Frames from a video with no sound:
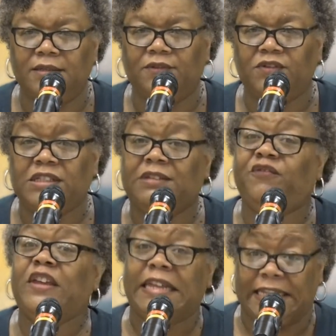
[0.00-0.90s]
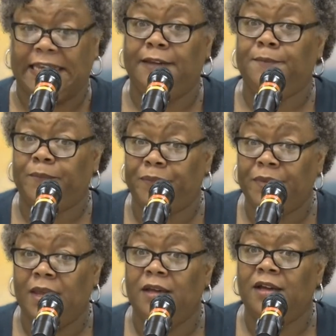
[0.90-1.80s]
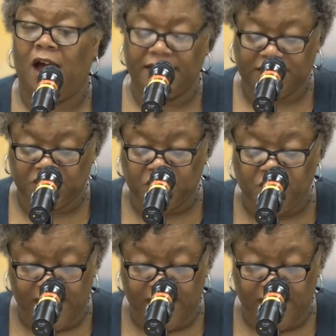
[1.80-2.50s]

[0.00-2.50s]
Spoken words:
feeling God's